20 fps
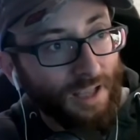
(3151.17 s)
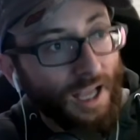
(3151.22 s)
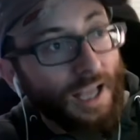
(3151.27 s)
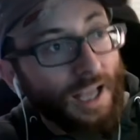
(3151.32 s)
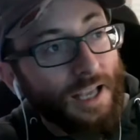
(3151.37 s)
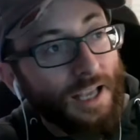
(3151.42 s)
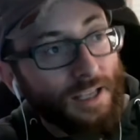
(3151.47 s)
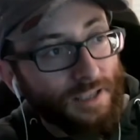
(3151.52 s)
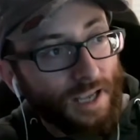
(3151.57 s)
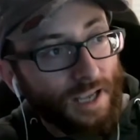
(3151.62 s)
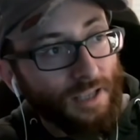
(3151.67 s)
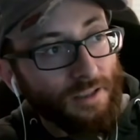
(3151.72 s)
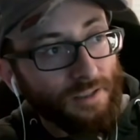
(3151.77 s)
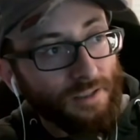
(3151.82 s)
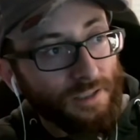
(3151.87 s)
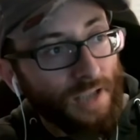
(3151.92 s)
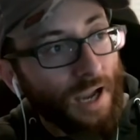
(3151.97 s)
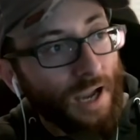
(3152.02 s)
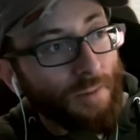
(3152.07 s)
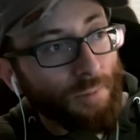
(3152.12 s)
Exactly.
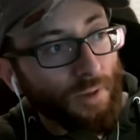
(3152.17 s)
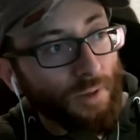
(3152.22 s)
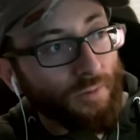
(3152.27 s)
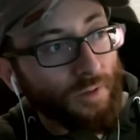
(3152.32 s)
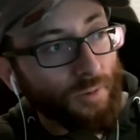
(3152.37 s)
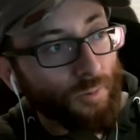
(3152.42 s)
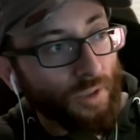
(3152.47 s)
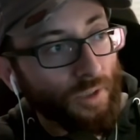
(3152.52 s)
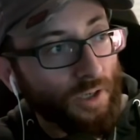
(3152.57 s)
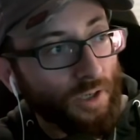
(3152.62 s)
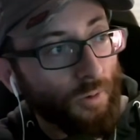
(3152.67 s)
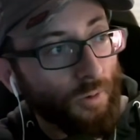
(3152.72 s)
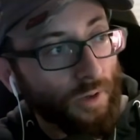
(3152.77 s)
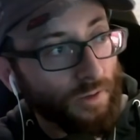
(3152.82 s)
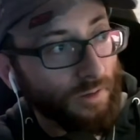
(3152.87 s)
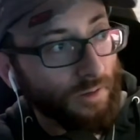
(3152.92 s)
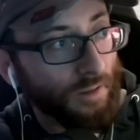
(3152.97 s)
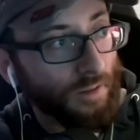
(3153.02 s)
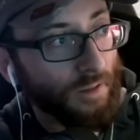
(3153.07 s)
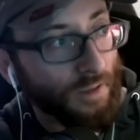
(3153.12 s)
Skyblivion we know
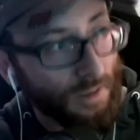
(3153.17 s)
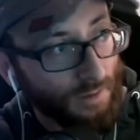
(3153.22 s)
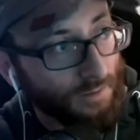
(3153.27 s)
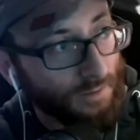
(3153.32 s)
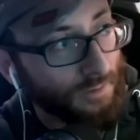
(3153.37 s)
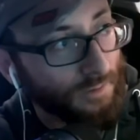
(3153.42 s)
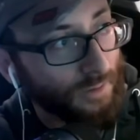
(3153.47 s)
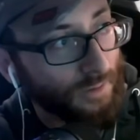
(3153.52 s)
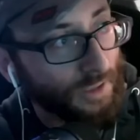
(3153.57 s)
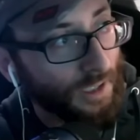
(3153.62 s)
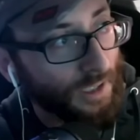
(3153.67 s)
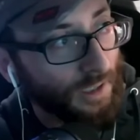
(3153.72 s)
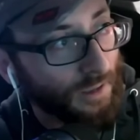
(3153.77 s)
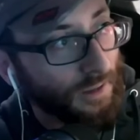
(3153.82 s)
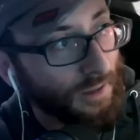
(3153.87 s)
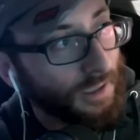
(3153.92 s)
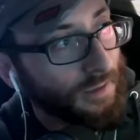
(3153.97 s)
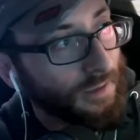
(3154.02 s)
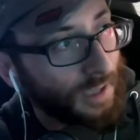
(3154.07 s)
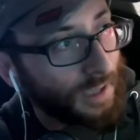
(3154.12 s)
is a thing. Right. So you at
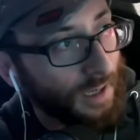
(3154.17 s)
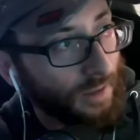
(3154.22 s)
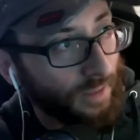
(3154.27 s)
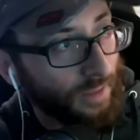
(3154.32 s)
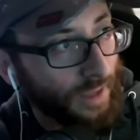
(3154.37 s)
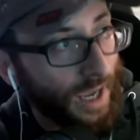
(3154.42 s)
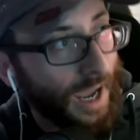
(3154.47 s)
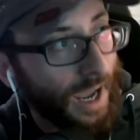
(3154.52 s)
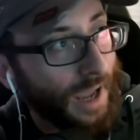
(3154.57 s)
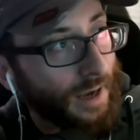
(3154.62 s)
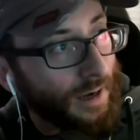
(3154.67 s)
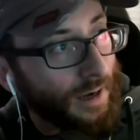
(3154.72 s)
least got that.